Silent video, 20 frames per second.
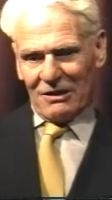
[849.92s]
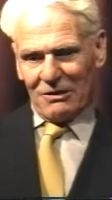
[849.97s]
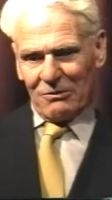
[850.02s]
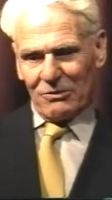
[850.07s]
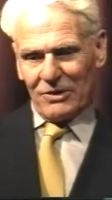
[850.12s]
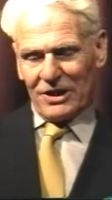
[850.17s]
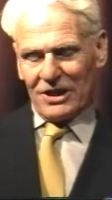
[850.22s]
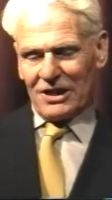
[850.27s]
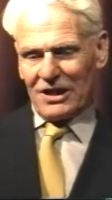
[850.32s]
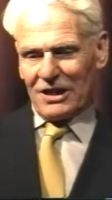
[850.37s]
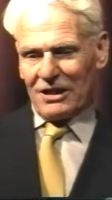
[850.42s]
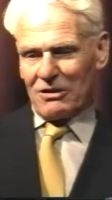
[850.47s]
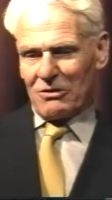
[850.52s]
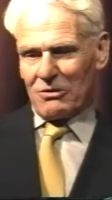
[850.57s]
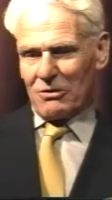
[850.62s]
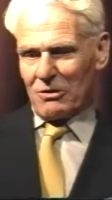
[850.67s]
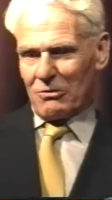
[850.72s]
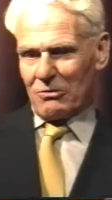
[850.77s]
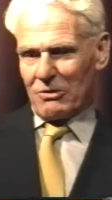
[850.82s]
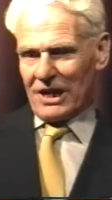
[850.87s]
we
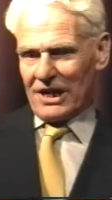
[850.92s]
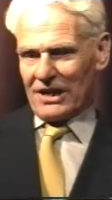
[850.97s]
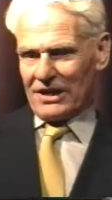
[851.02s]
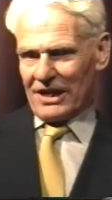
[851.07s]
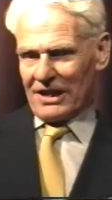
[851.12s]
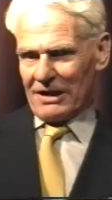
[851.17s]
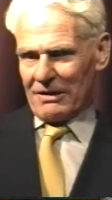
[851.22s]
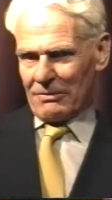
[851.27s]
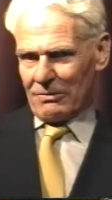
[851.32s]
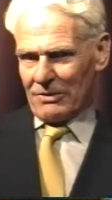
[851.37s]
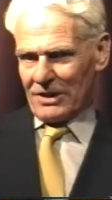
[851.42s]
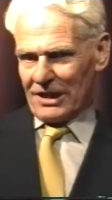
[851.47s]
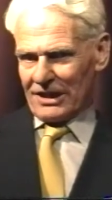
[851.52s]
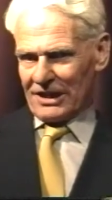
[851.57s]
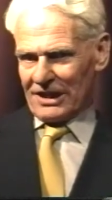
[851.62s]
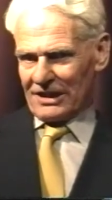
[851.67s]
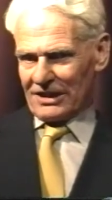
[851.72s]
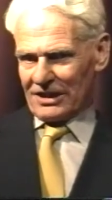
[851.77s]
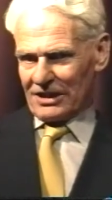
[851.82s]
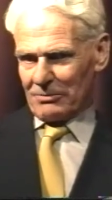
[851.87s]
know where they're
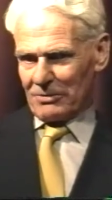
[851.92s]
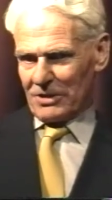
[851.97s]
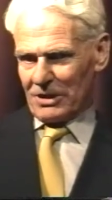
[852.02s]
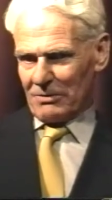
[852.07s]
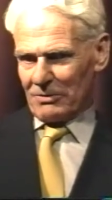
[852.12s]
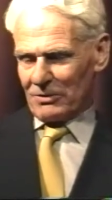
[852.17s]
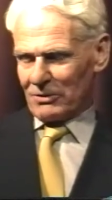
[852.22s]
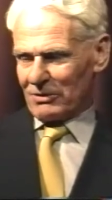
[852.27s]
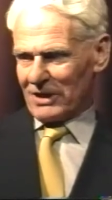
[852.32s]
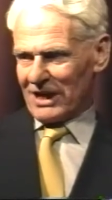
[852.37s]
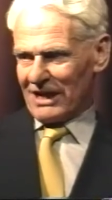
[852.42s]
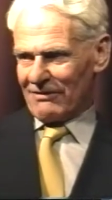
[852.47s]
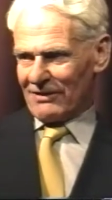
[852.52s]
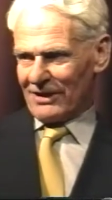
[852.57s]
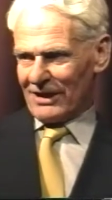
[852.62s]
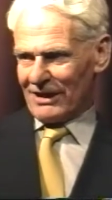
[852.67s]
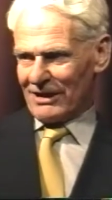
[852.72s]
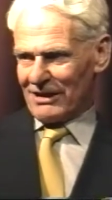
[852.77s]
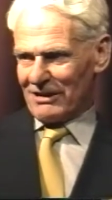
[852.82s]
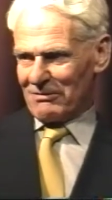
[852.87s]
working at the moment. We have
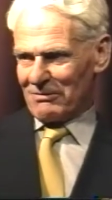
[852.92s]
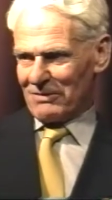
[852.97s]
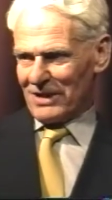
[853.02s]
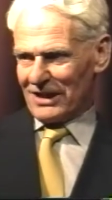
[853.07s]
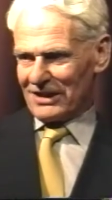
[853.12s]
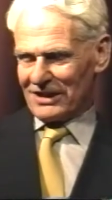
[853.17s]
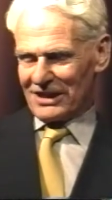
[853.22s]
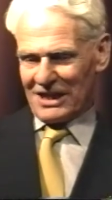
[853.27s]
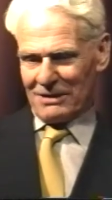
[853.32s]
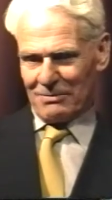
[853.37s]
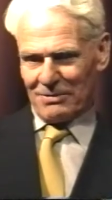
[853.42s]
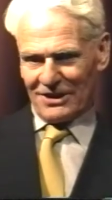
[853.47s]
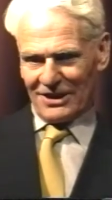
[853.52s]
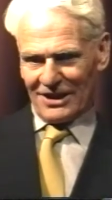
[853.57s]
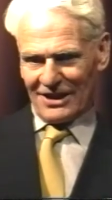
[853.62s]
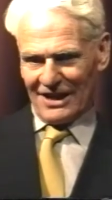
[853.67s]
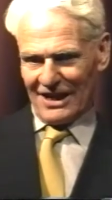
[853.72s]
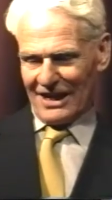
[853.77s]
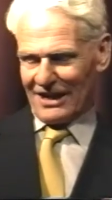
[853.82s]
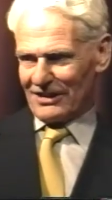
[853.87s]
our own men keeping
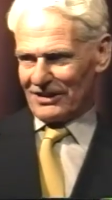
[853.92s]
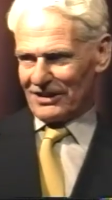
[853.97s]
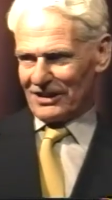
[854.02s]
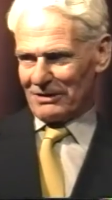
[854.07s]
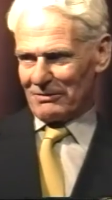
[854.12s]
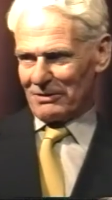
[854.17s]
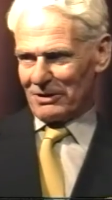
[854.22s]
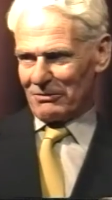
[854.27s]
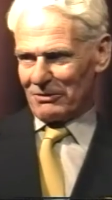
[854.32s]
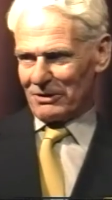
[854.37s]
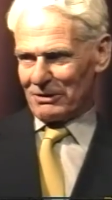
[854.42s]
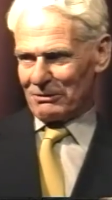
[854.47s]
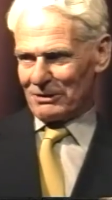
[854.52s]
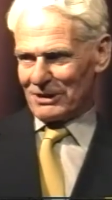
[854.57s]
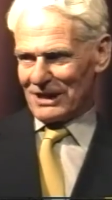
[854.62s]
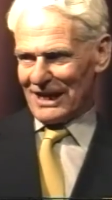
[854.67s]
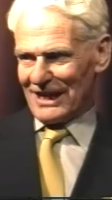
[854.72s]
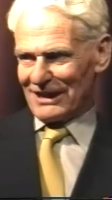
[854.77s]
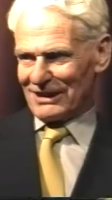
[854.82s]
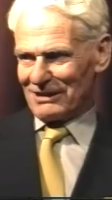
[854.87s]
an eye on them, and we
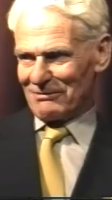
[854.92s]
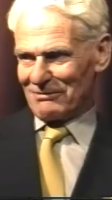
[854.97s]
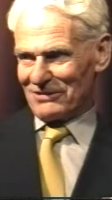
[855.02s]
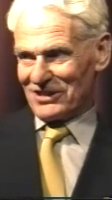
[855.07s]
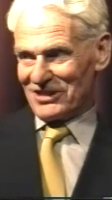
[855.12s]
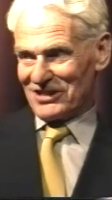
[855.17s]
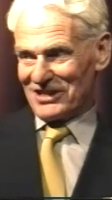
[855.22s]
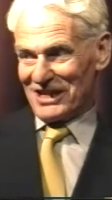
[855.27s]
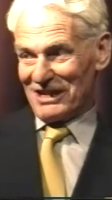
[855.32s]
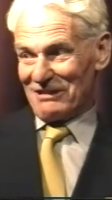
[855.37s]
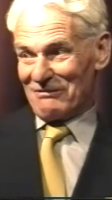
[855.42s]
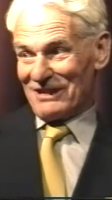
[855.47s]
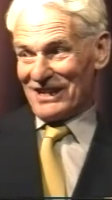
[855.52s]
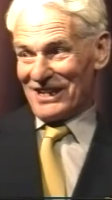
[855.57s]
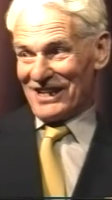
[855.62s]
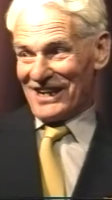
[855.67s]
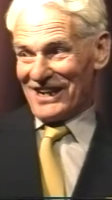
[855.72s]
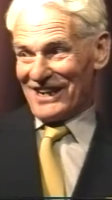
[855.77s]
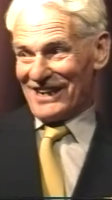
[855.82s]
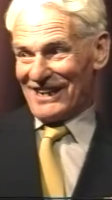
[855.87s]
would like them to stay where
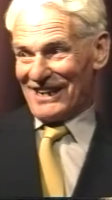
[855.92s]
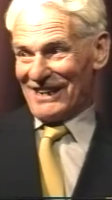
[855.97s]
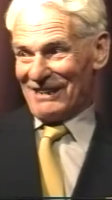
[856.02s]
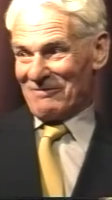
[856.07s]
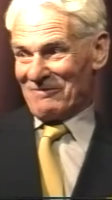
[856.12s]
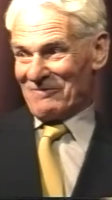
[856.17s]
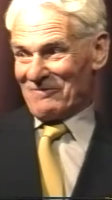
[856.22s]
they are.